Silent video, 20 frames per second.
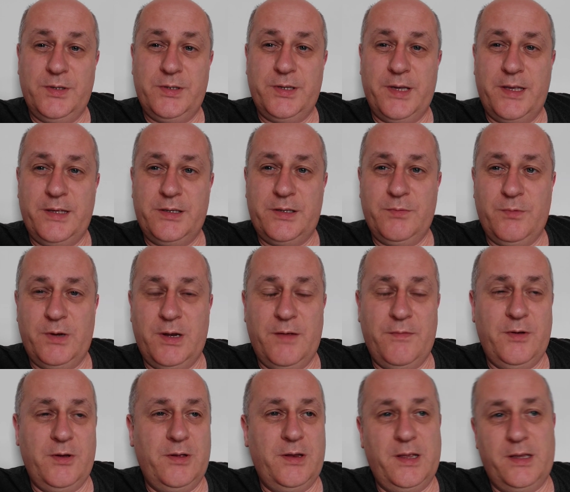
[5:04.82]
sense and
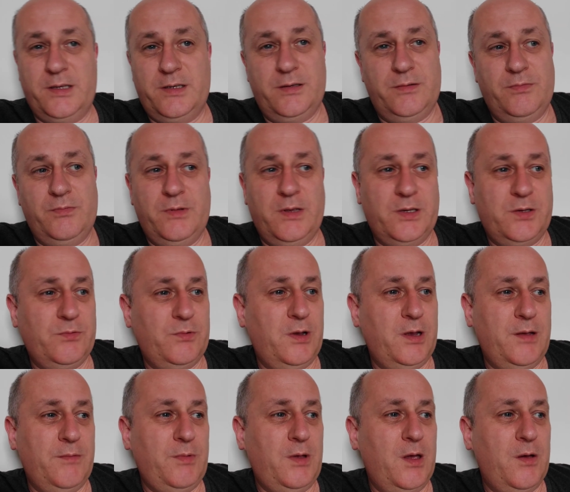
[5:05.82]
whatever, and that's that's
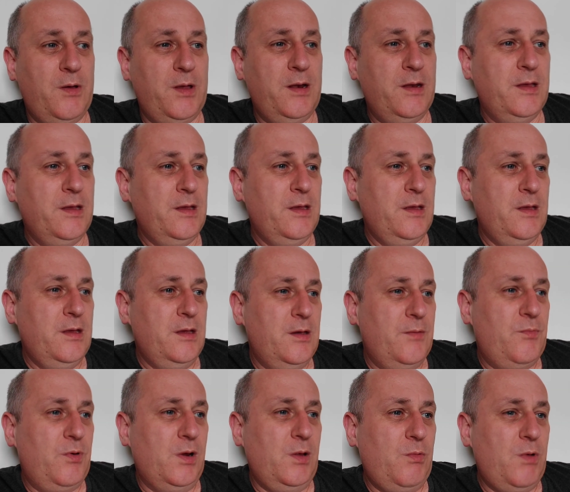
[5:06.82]
where I'm going
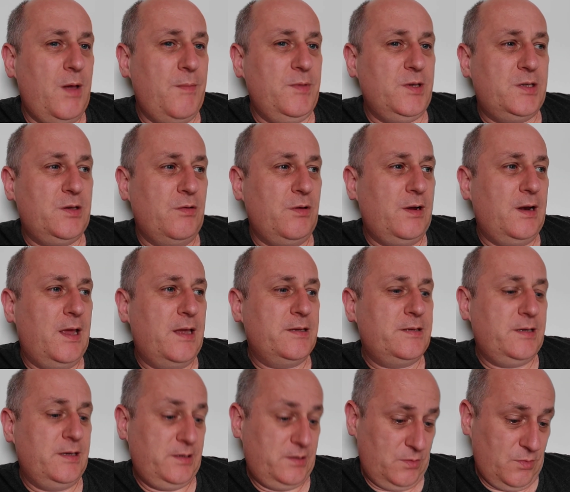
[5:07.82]
probably wear my
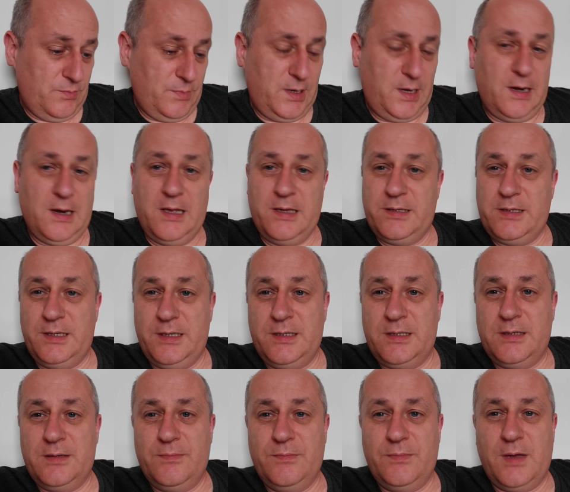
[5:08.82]
sunglasses or my
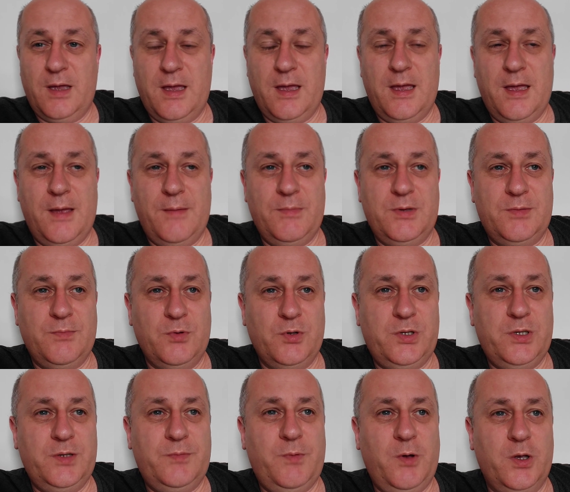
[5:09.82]
glasses um, as
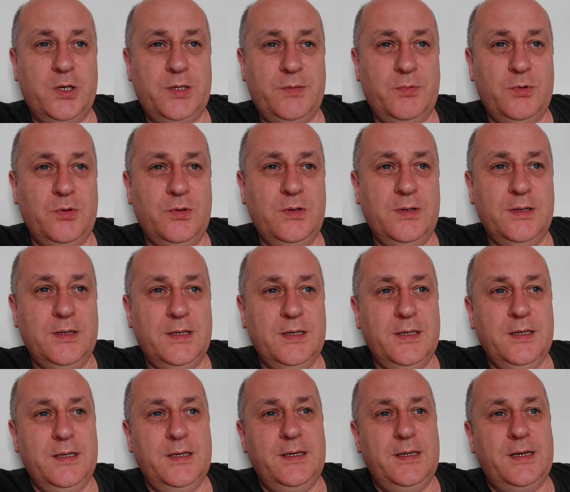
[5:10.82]
much as possible.
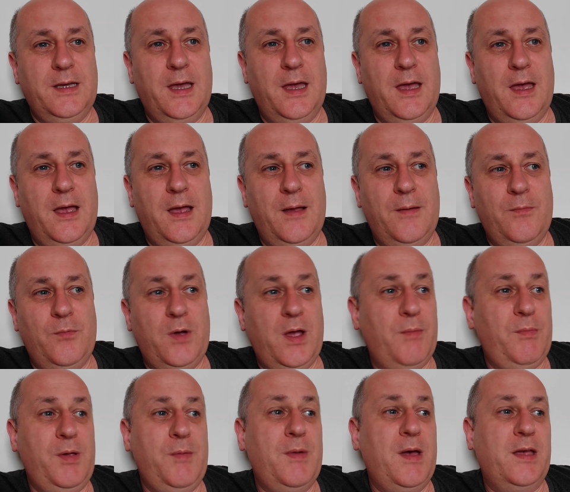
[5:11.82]
Um, wear
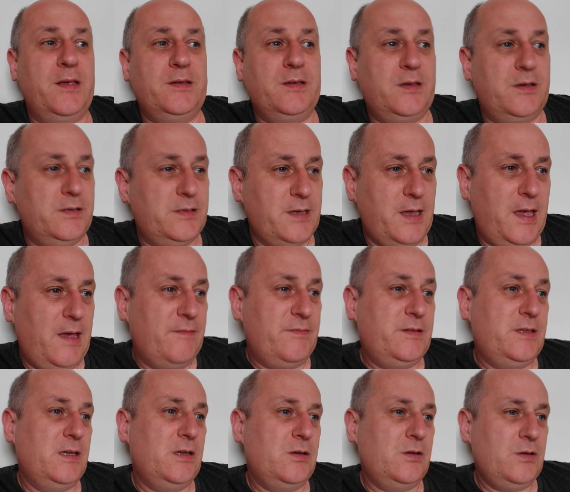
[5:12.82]
my mask because I have
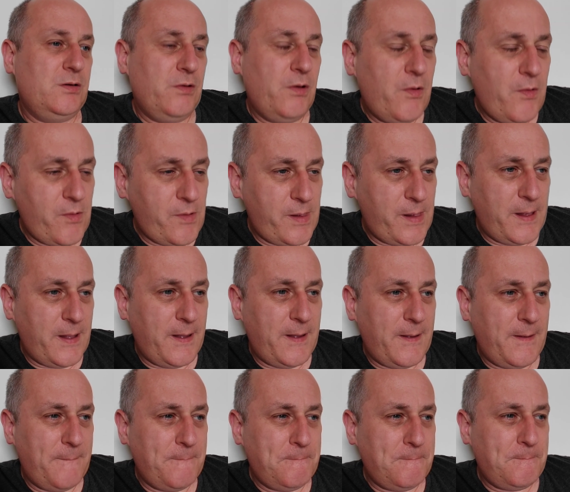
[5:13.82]
to.
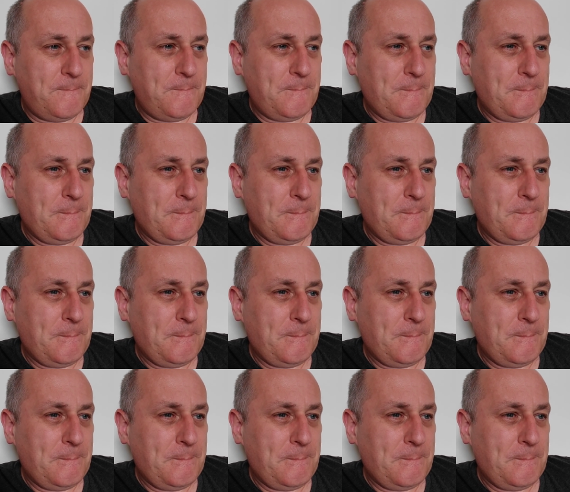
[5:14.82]
Um,